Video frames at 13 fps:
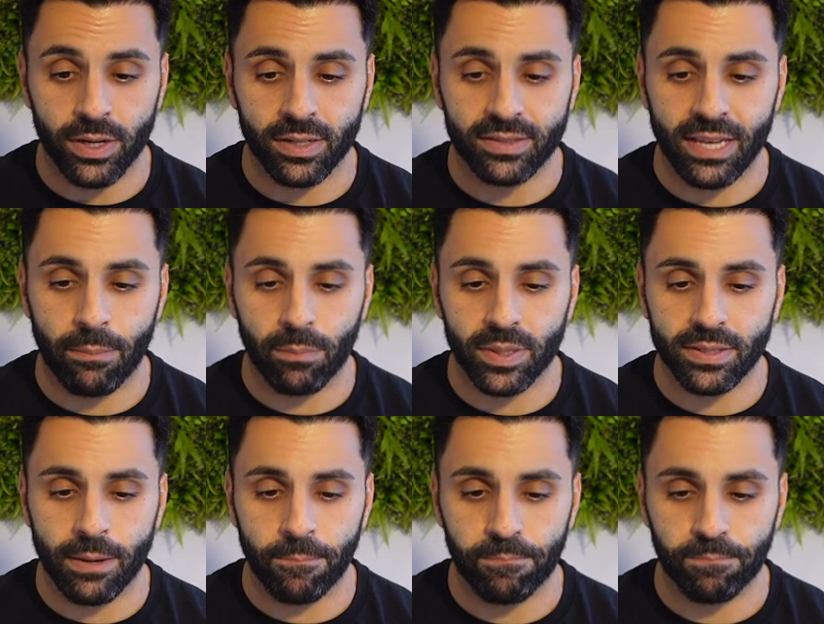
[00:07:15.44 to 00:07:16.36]
at
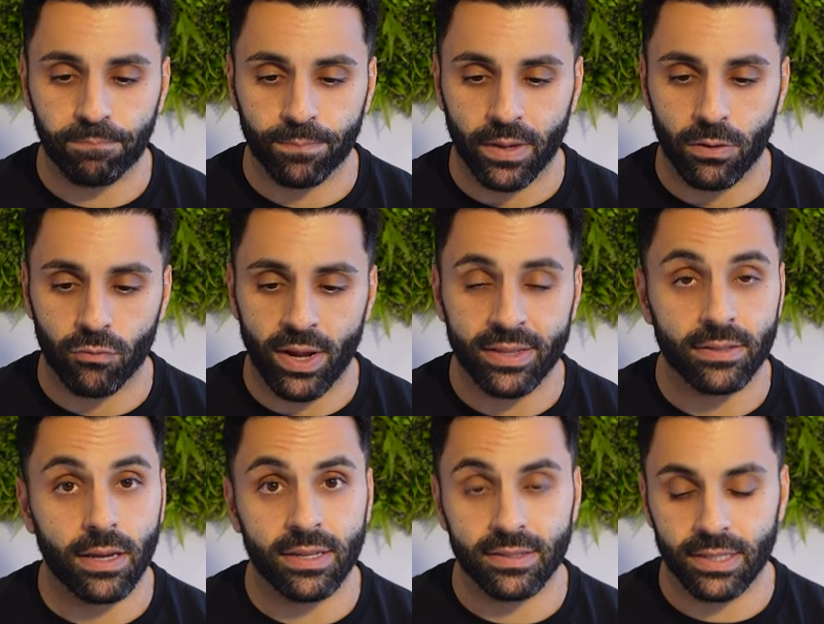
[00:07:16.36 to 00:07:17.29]
10%, rent
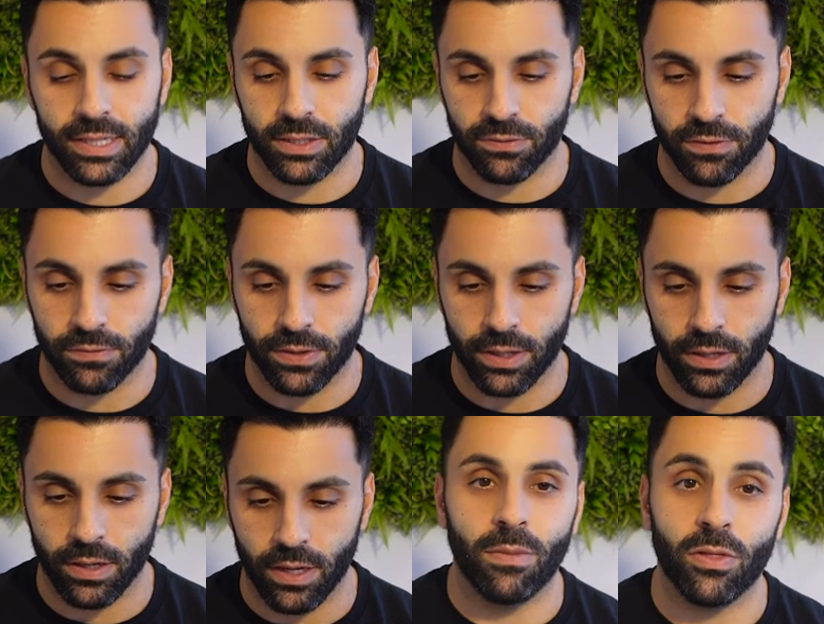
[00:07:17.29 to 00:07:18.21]
at £650.
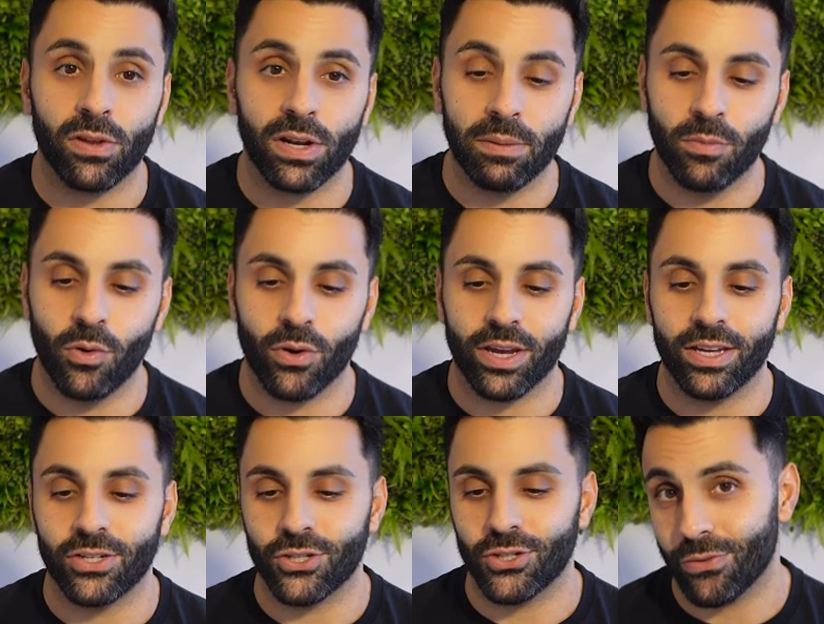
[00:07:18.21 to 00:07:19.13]
Monthly
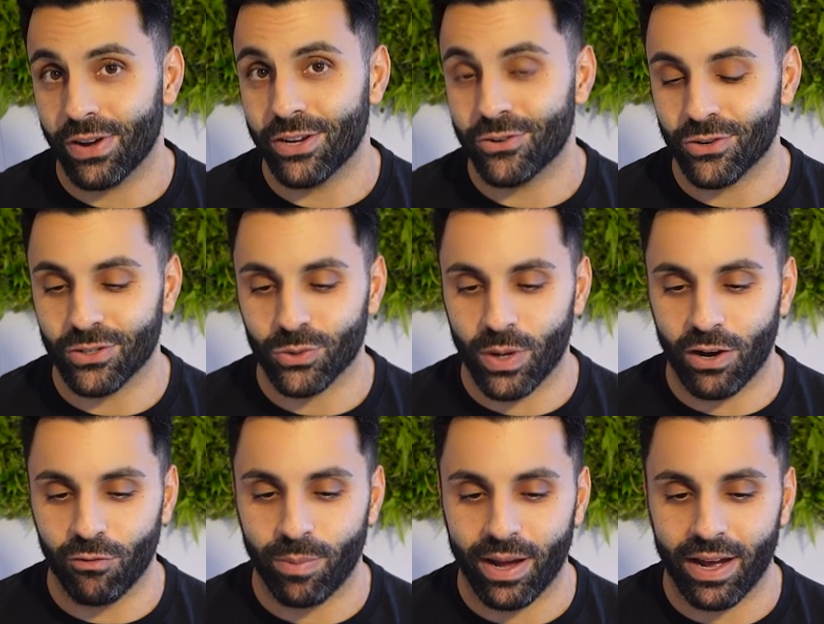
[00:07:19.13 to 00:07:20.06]
mortgage
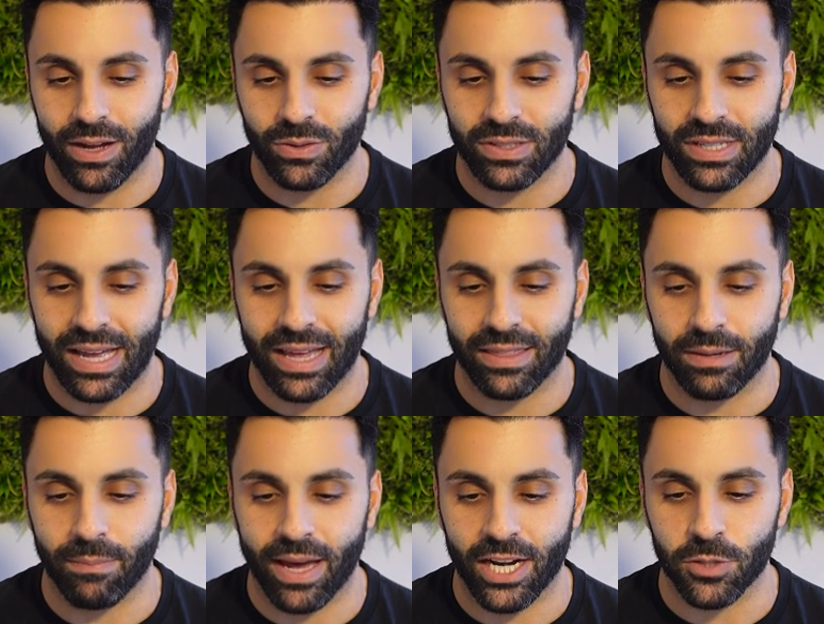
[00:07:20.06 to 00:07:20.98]
£312 and the
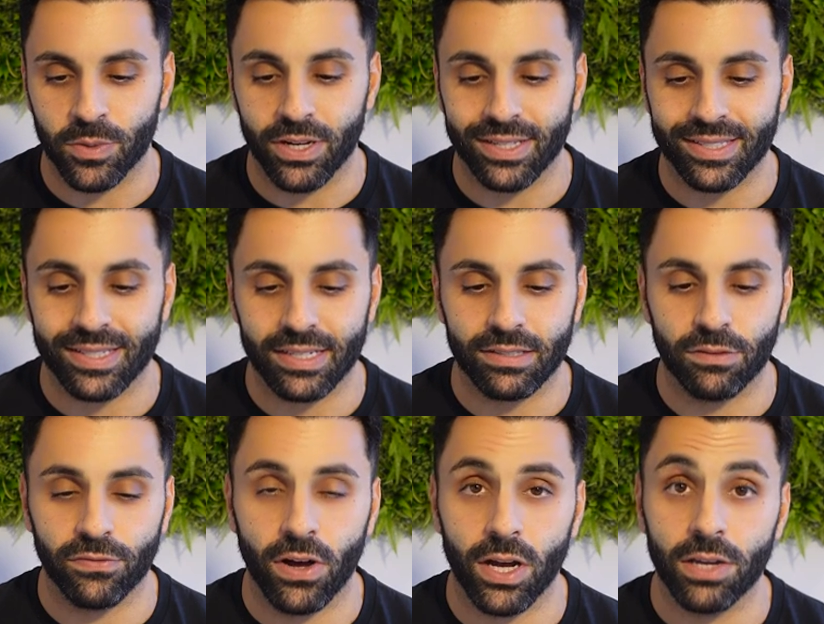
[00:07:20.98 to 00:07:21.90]
management at
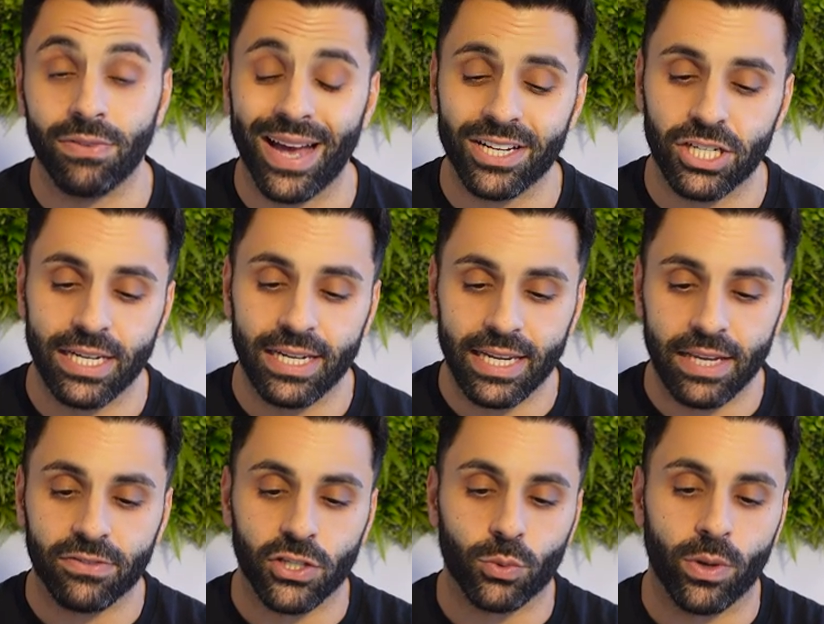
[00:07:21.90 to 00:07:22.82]
£65 actually
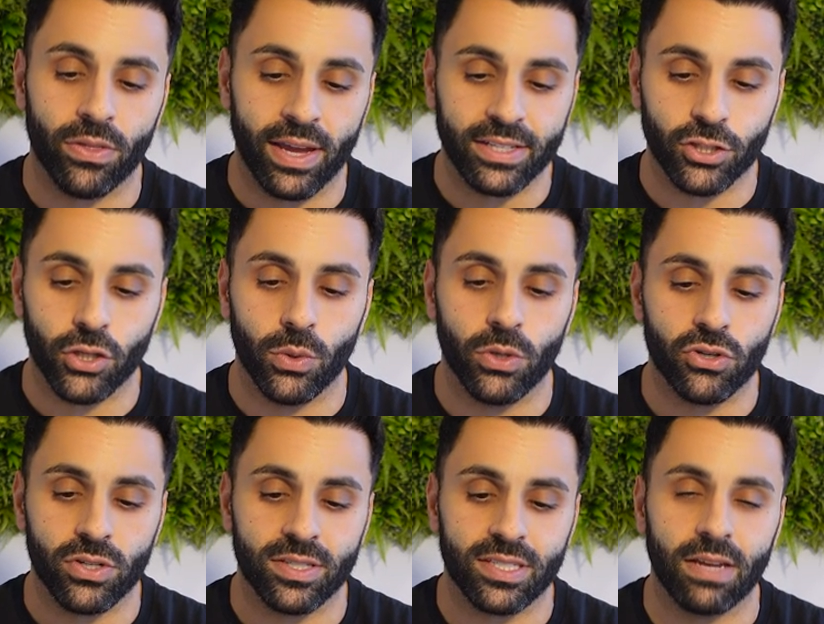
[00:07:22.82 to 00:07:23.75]
leaves us with a
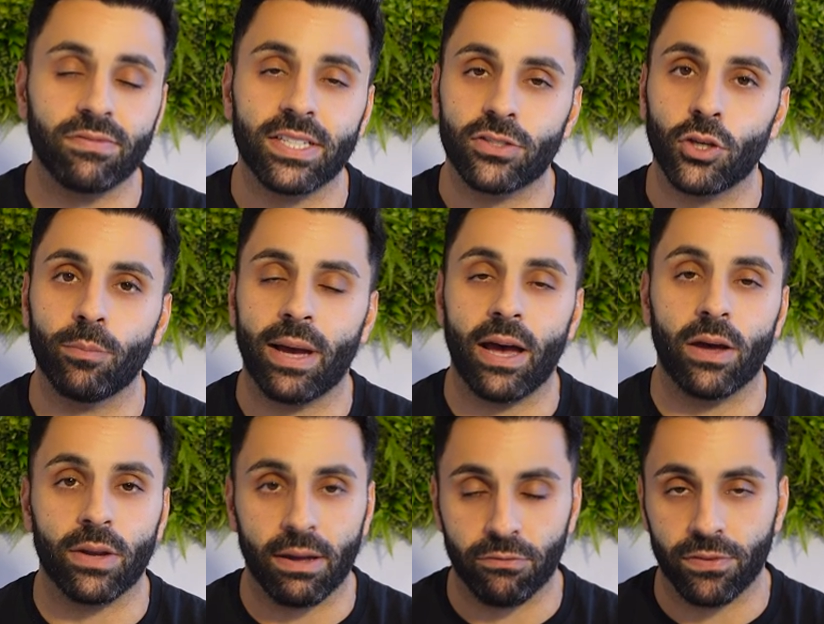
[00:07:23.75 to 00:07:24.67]

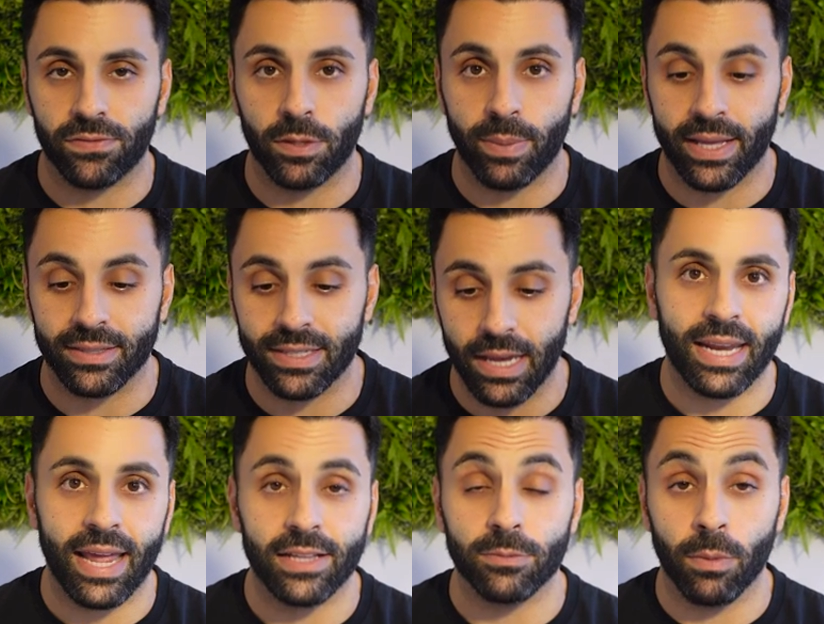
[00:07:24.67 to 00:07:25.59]
£272.50
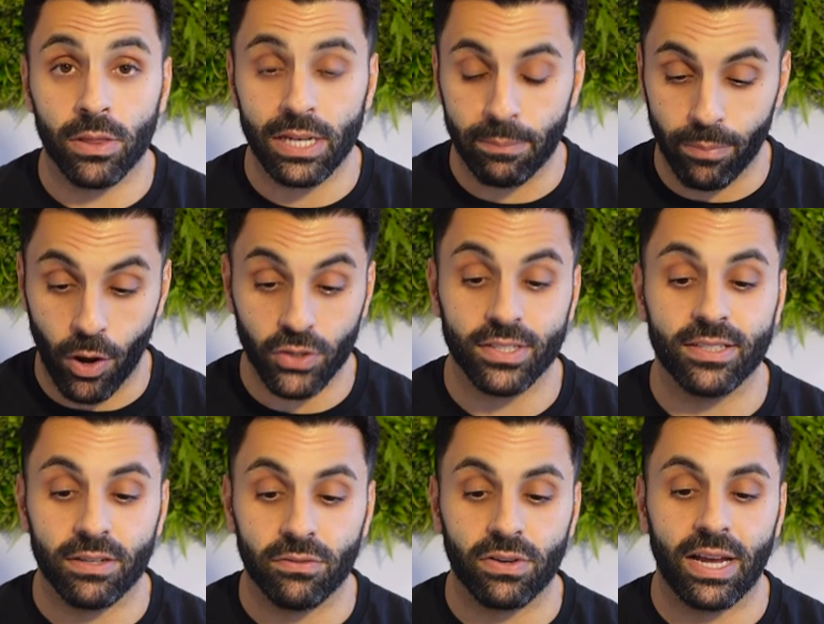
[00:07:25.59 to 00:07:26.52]
net monthly
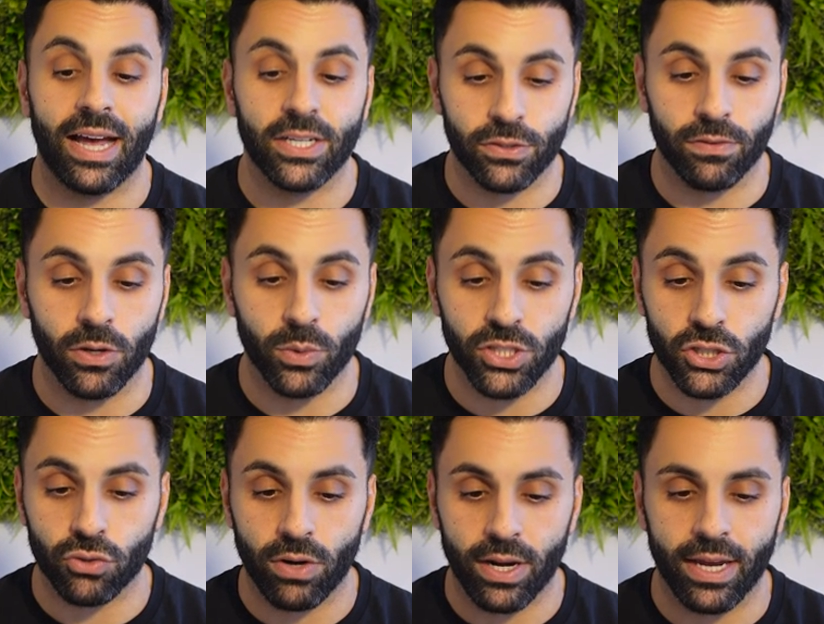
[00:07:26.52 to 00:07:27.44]
positive cash flow, which is
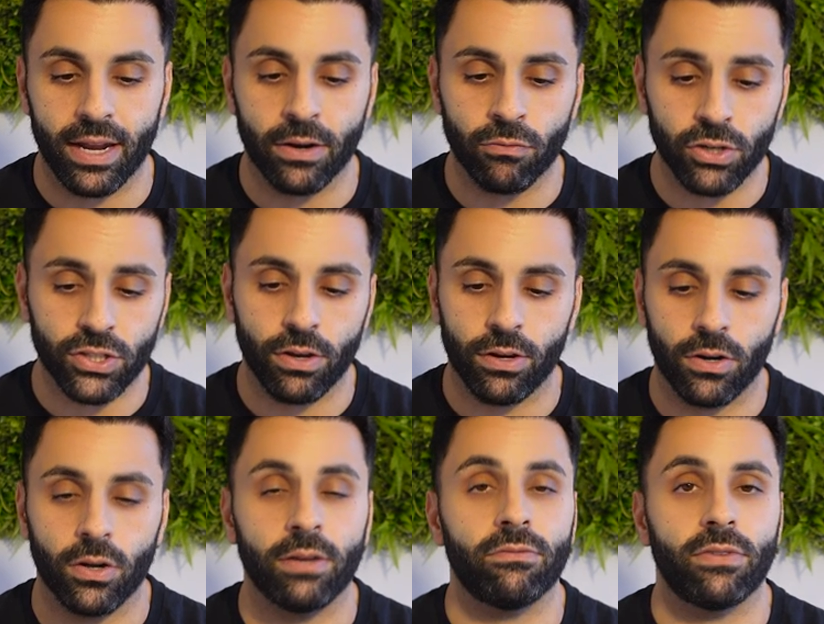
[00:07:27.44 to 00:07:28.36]
great, and a return
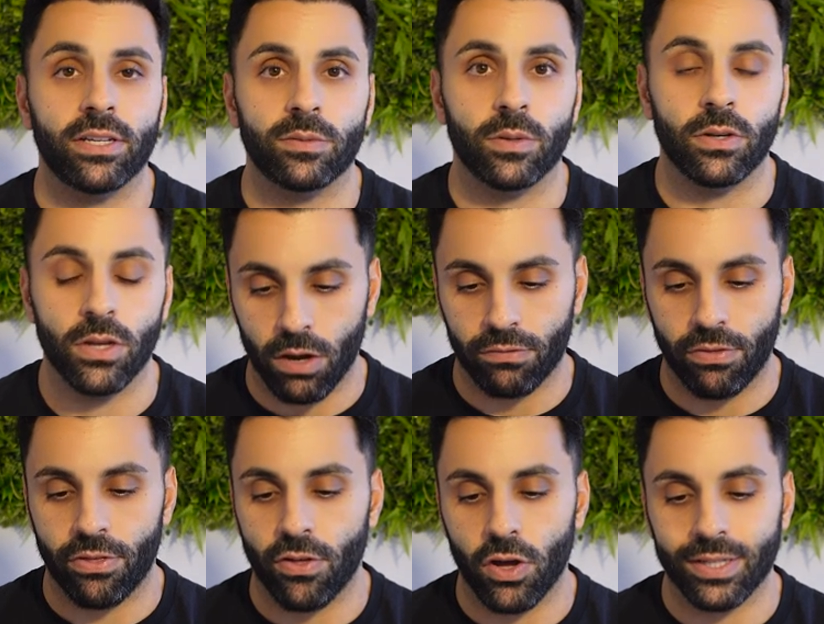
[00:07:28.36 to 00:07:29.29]
on investment of
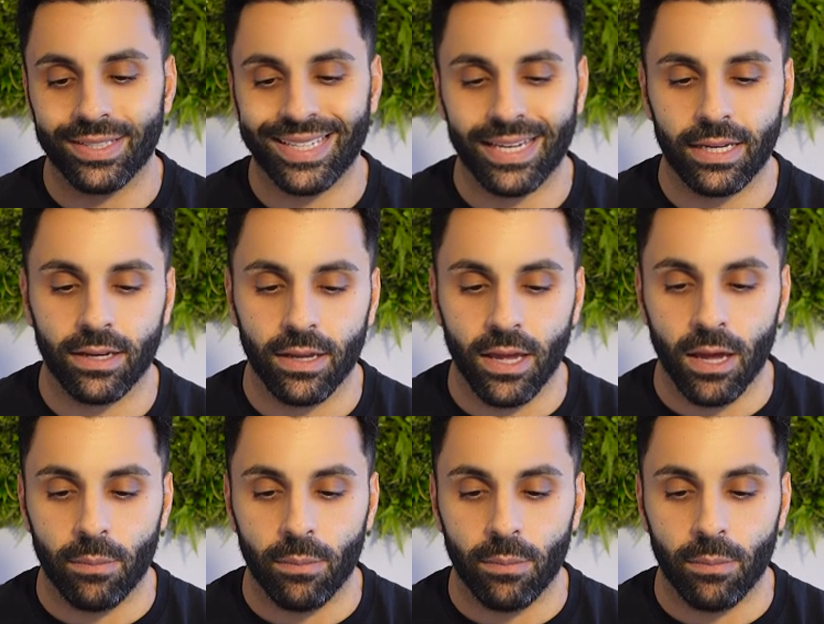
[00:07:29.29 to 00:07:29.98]
13%.